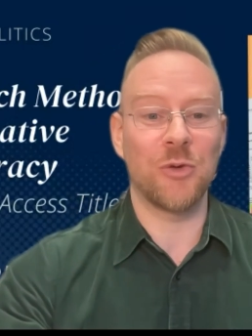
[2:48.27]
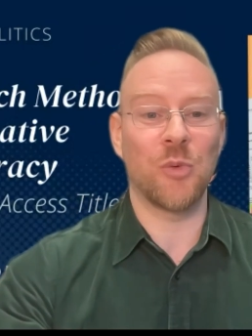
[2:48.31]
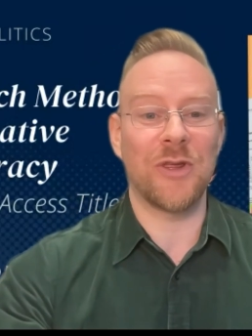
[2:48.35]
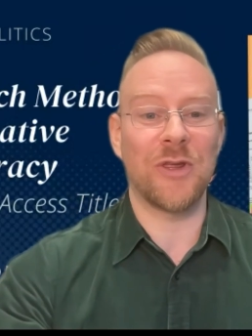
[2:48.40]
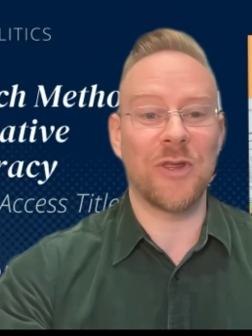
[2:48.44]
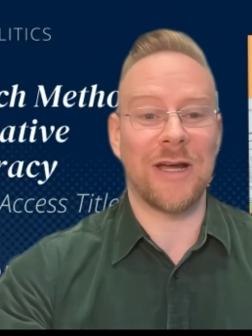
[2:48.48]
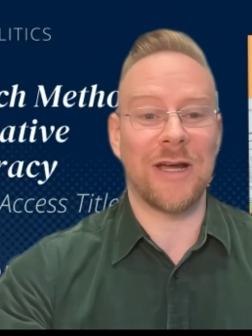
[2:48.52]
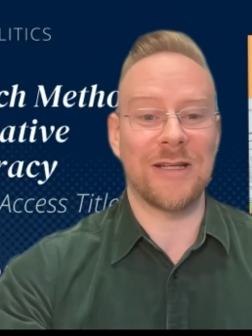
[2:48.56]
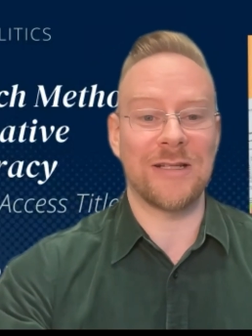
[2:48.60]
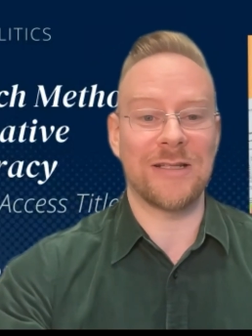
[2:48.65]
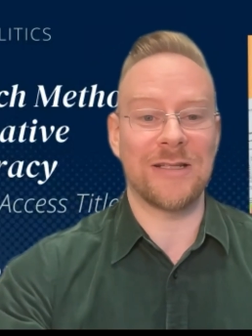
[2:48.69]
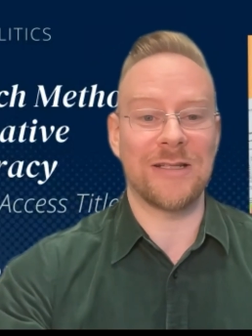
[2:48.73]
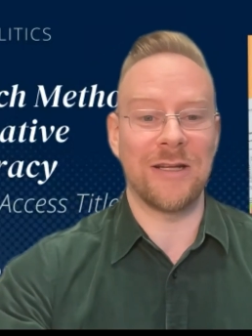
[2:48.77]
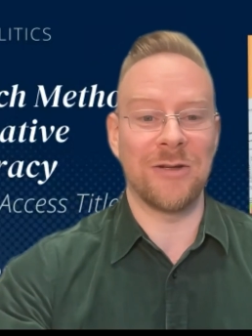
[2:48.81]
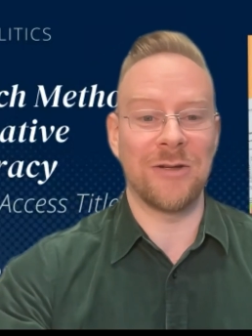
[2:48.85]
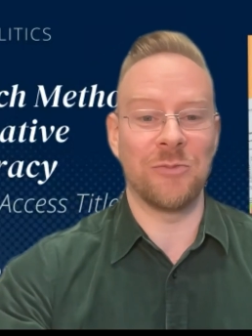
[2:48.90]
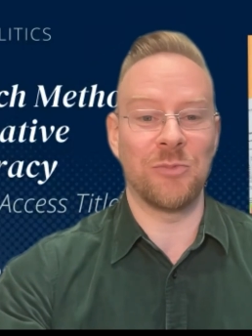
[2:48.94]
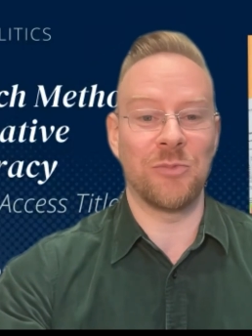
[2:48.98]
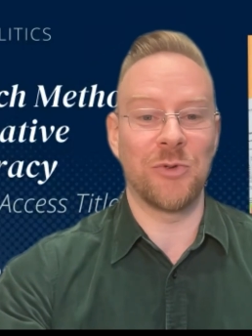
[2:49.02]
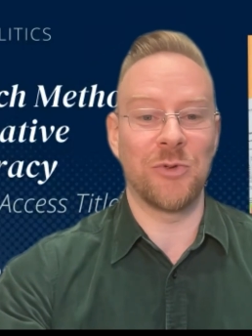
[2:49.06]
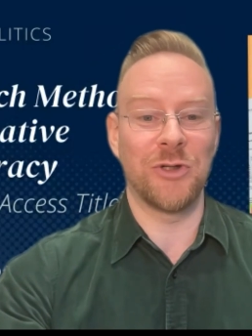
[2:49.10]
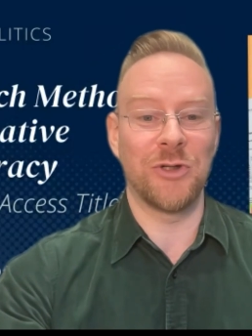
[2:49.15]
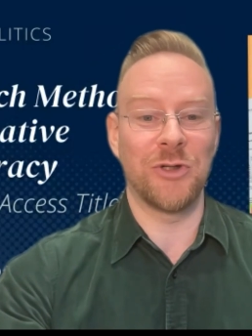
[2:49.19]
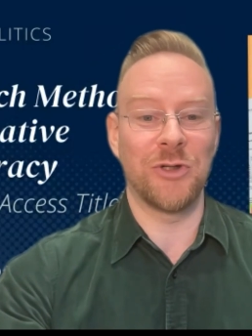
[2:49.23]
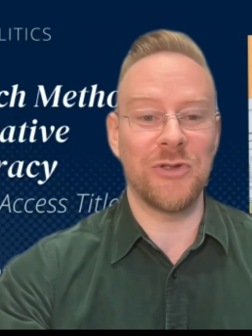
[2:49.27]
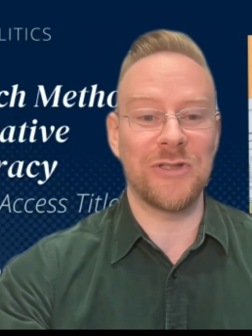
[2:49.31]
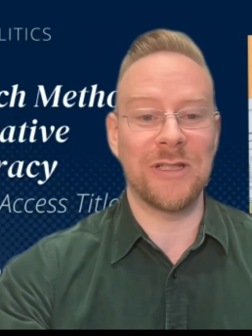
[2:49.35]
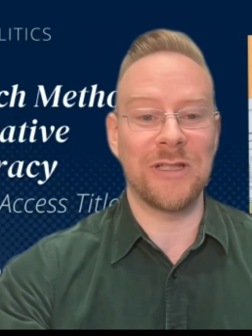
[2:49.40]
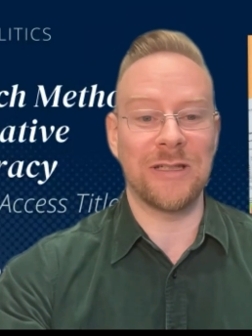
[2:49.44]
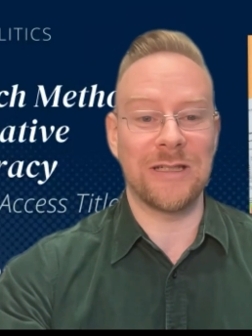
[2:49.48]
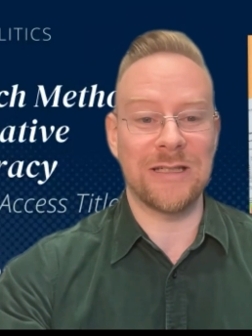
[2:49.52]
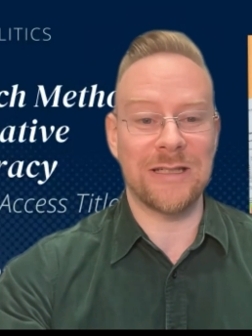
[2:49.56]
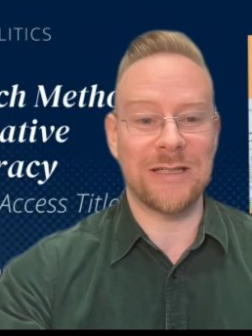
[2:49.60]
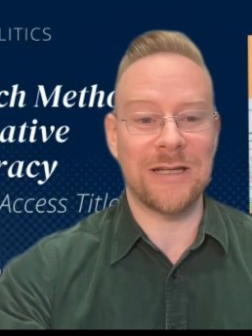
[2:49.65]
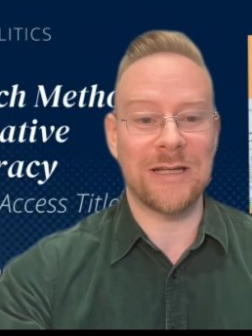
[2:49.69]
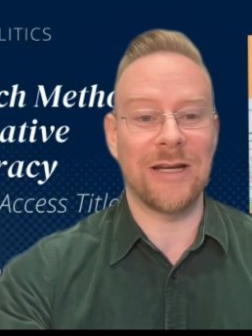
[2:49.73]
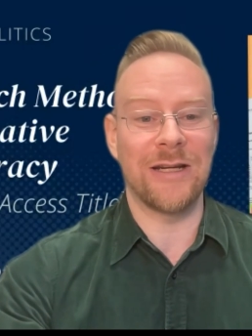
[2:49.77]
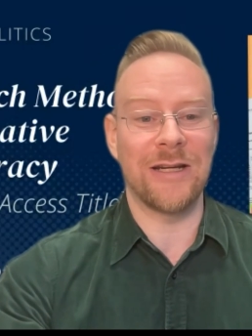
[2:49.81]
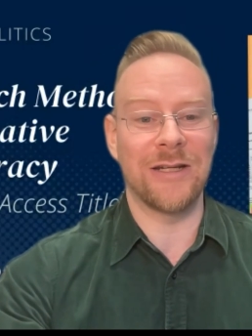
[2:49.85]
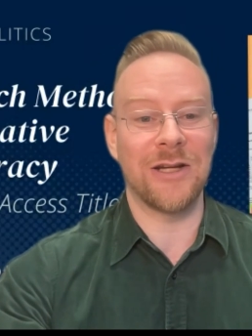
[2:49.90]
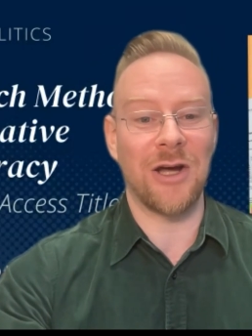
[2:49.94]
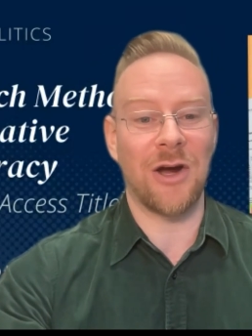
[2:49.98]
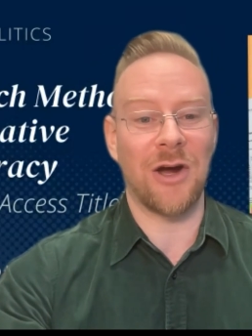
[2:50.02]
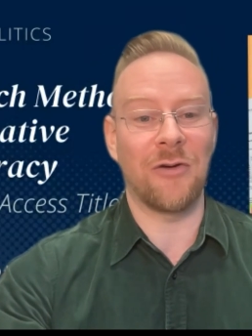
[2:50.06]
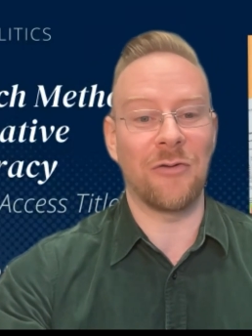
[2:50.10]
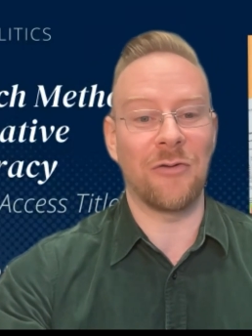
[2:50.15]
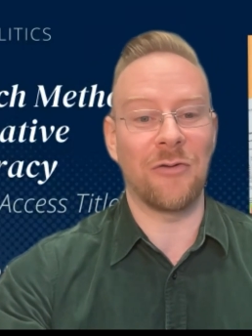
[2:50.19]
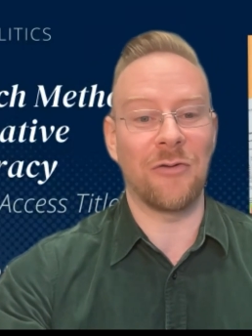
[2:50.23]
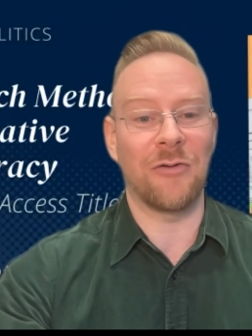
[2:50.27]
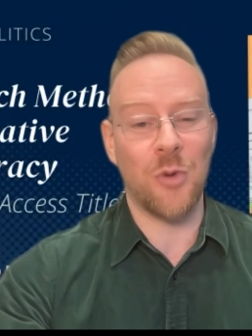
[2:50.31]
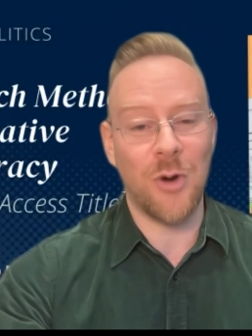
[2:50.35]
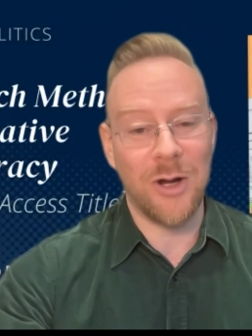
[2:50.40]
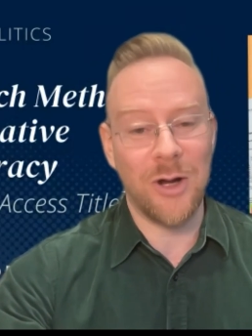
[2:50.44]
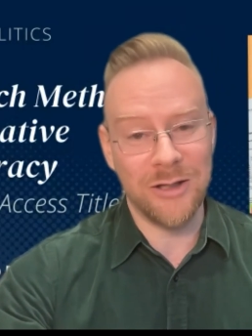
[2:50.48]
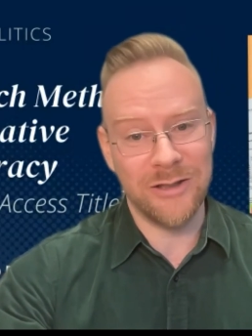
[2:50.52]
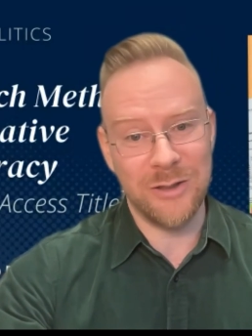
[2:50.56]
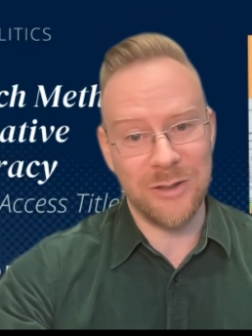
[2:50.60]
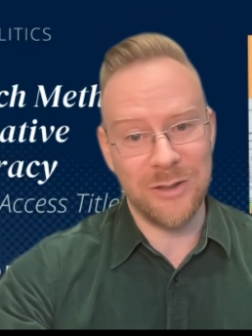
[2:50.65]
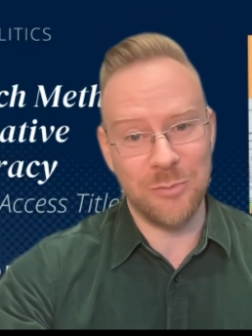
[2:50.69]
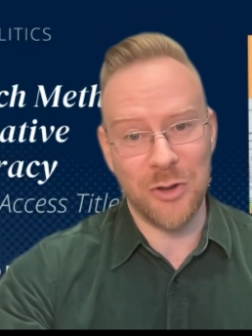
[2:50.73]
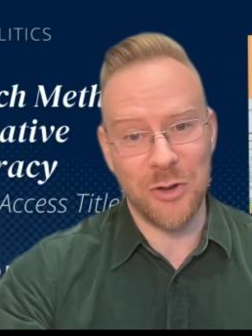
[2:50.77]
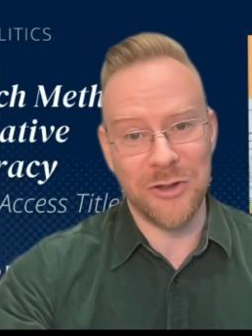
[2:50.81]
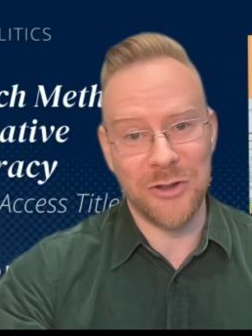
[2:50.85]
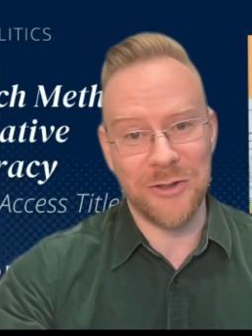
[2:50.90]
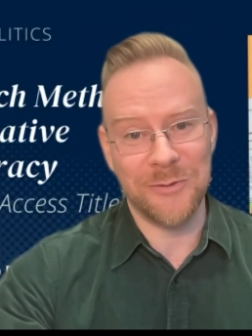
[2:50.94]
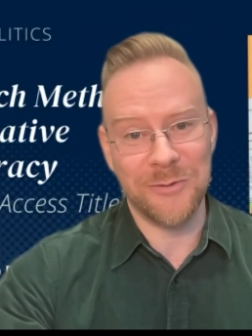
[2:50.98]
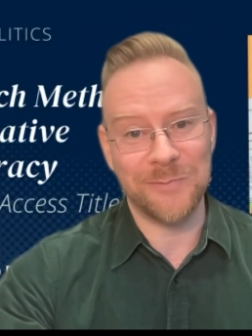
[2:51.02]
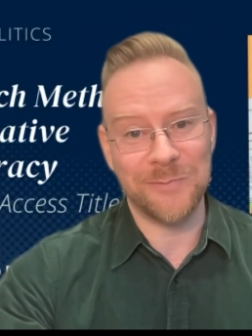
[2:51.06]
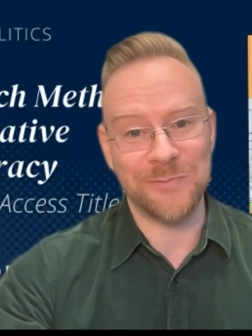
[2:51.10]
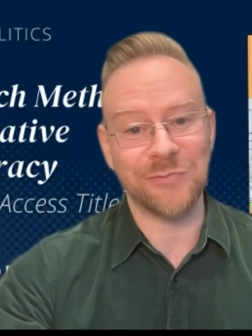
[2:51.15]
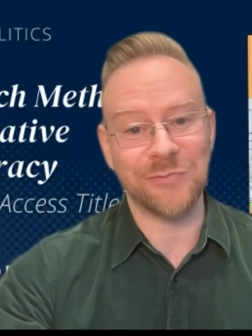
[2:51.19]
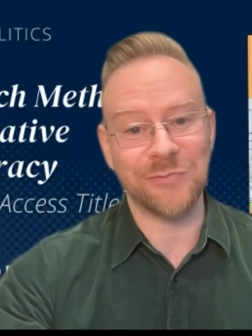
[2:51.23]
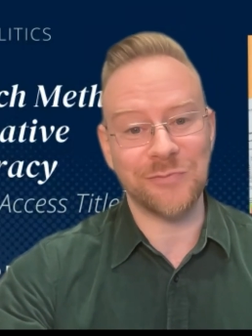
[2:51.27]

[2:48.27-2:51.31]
with us in producing this kind of quality book.